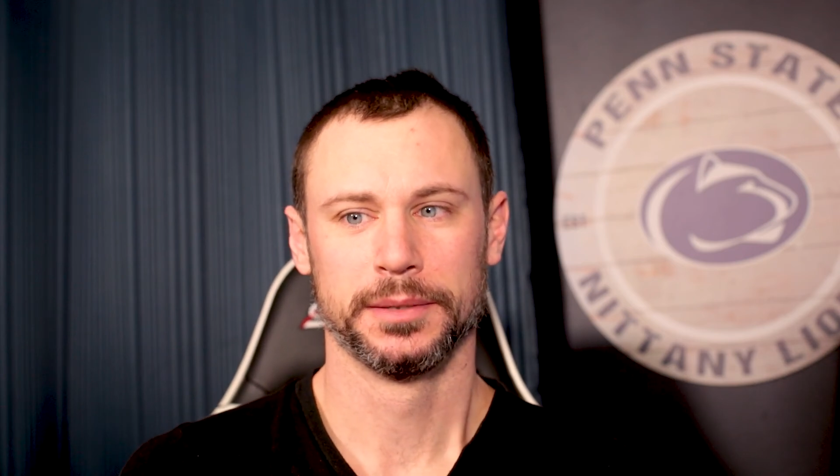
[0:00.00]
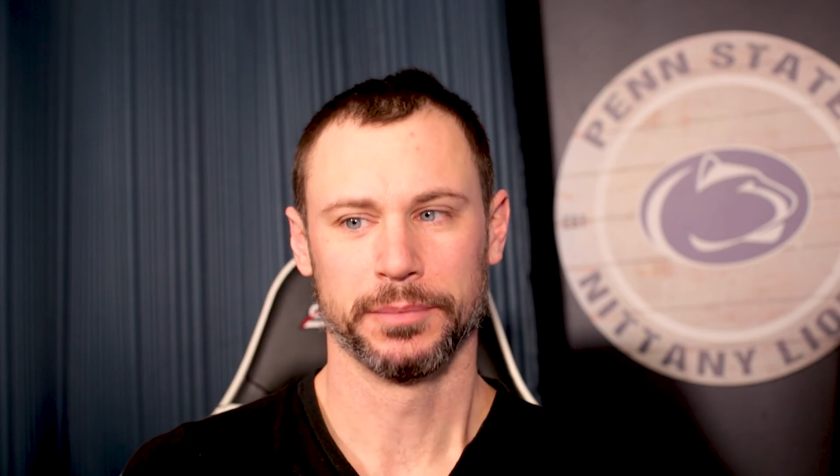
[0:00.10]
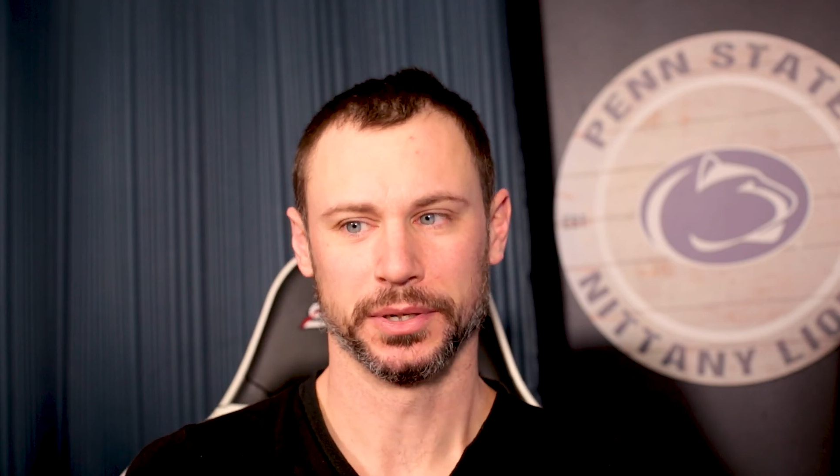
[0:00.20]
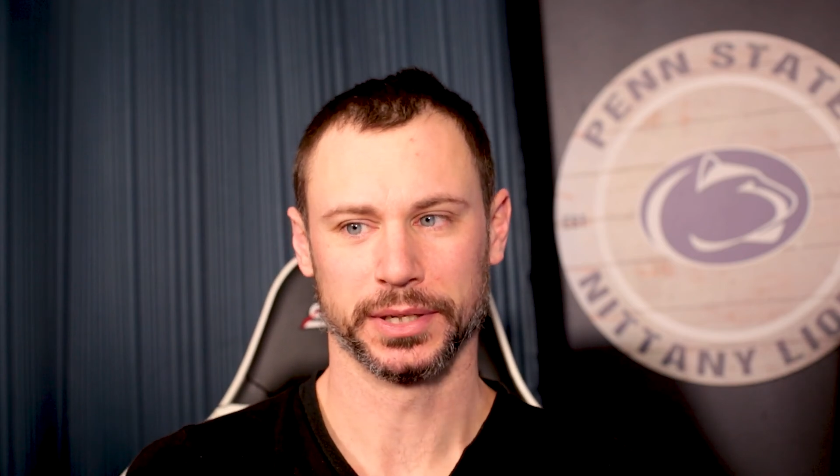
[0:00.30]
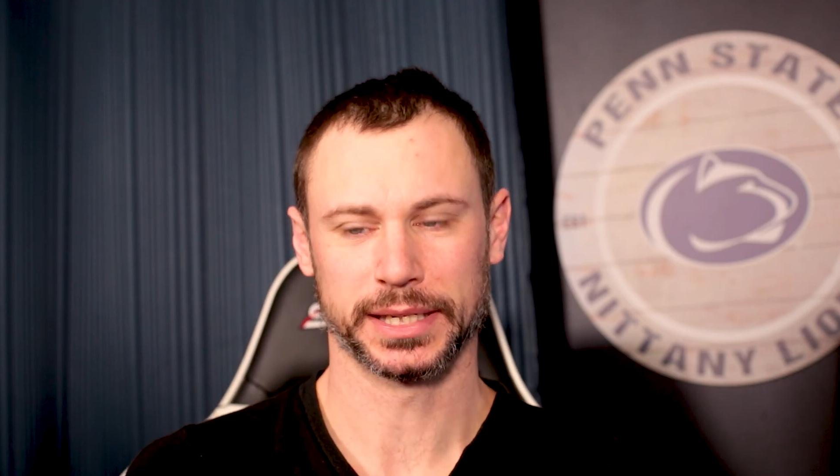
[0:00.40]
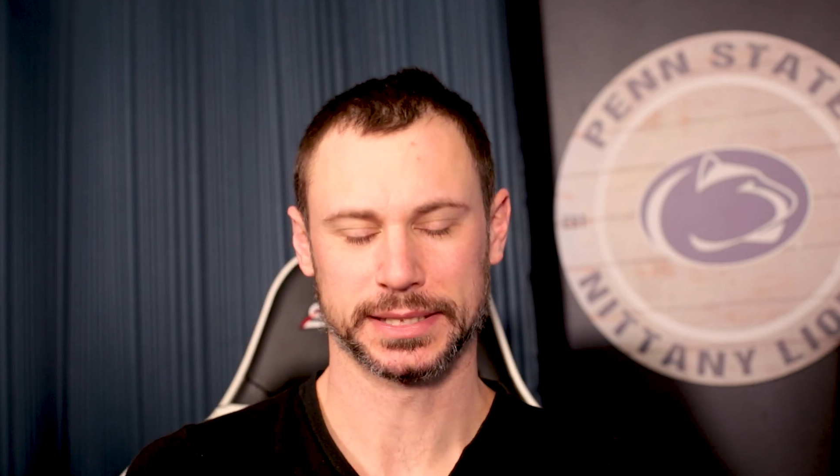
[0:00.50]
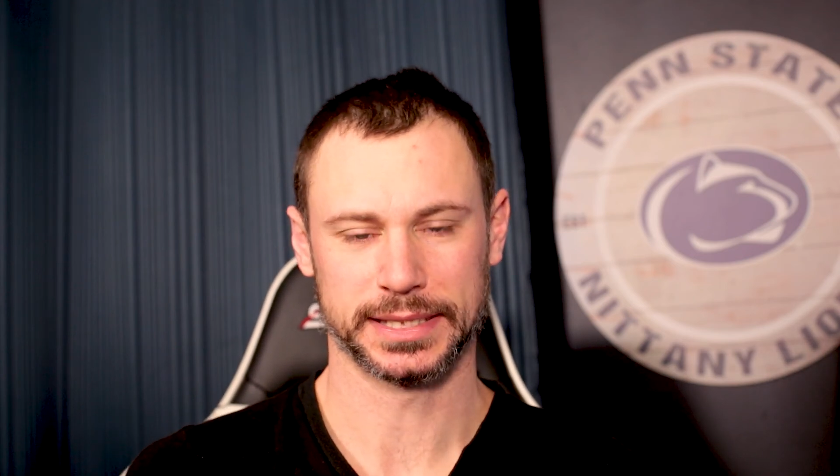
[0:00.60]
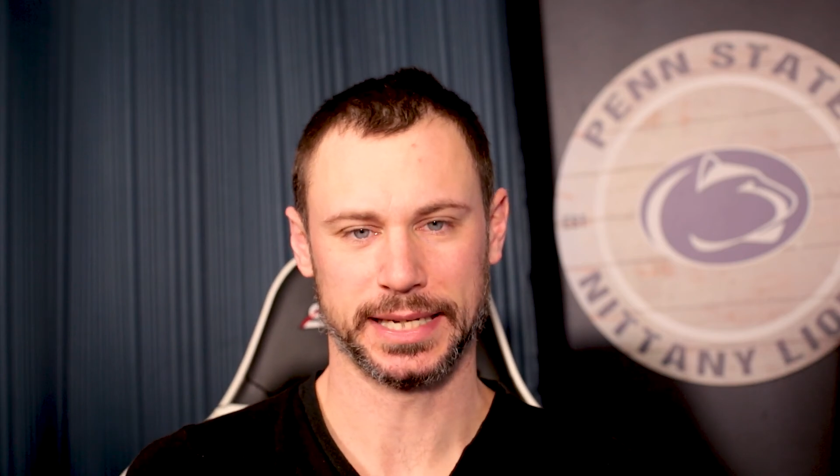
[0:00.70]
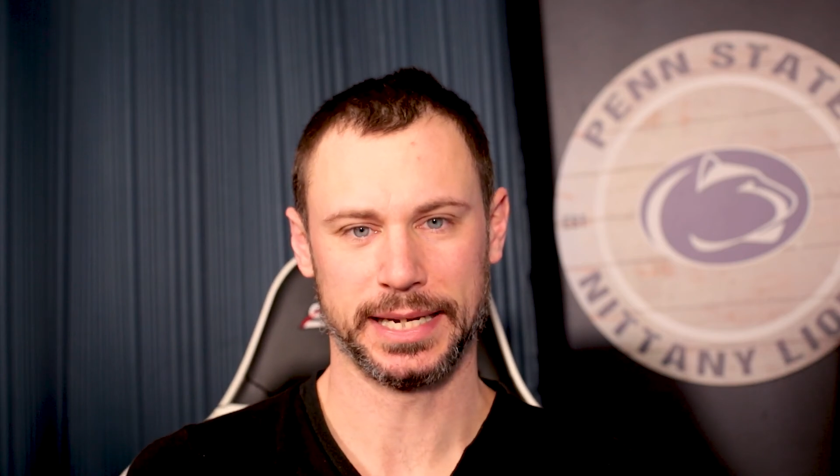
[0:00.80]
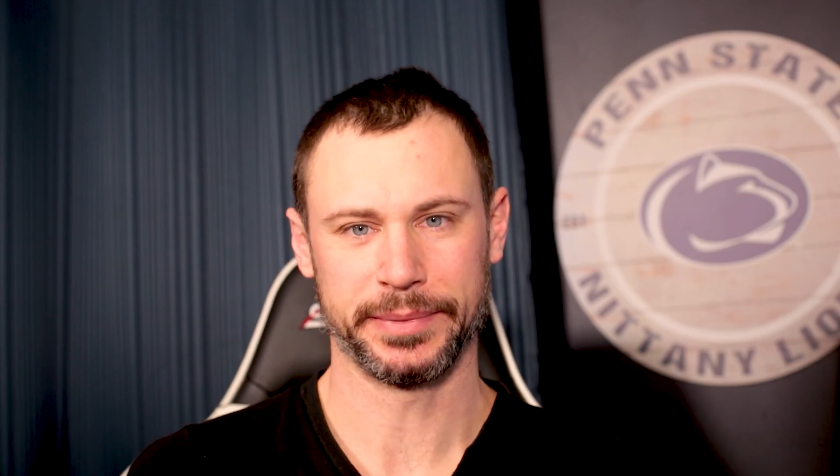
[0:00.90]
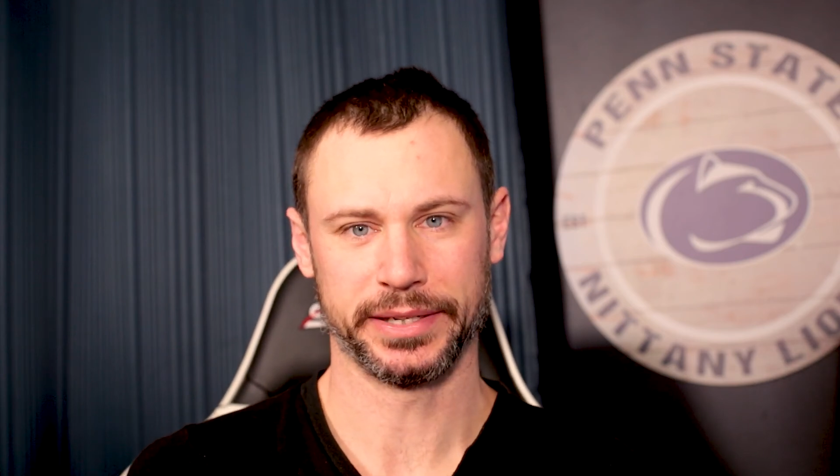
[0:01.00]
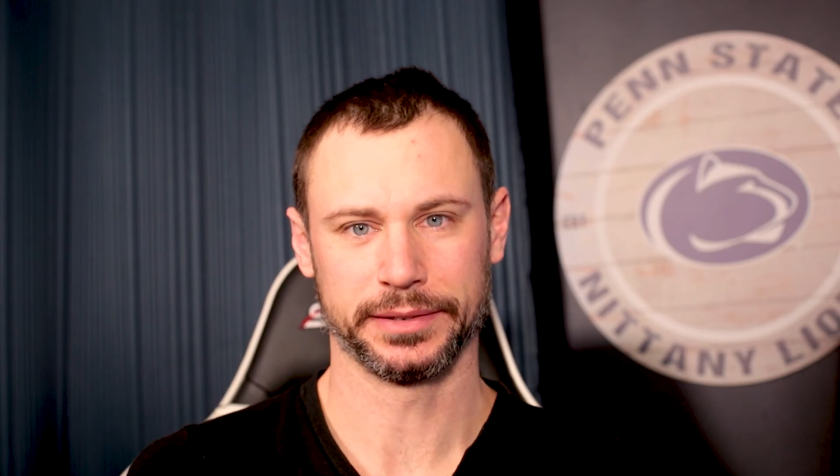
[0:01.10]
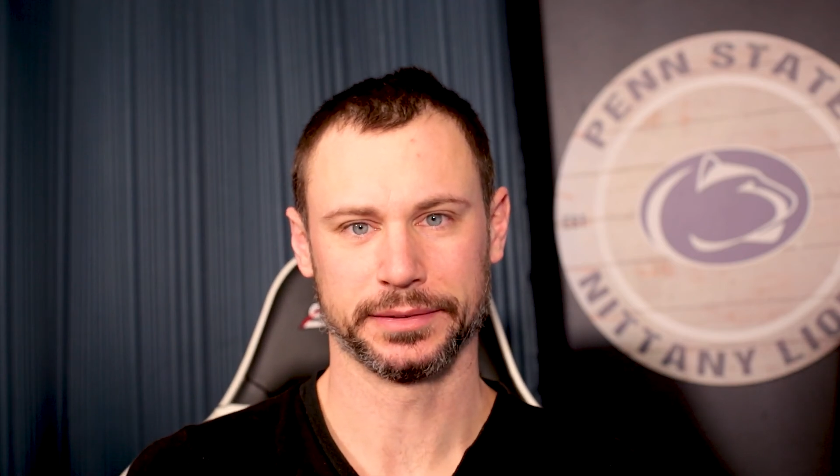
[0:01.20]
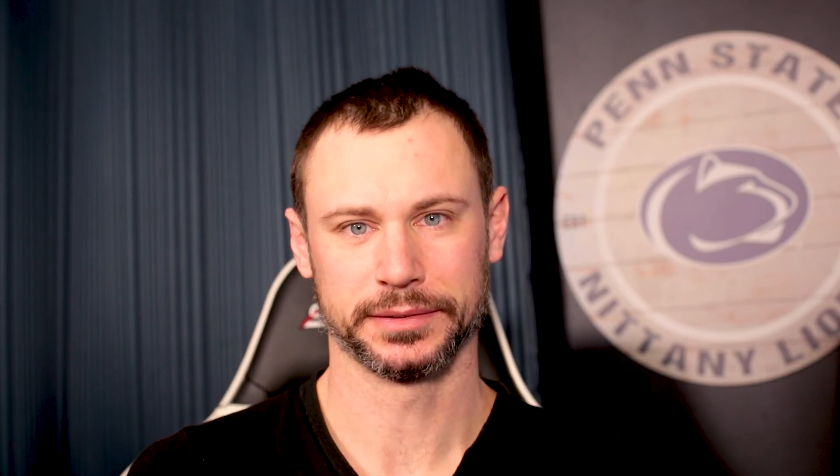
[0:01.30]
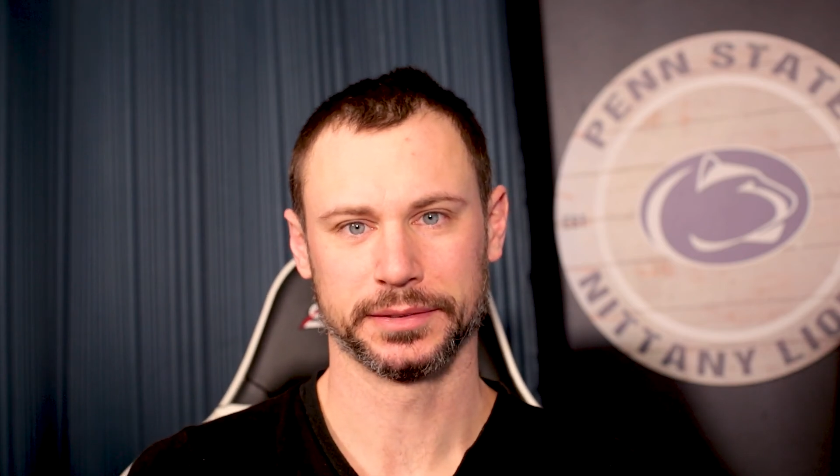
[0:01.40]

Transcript: But like I said, gaming,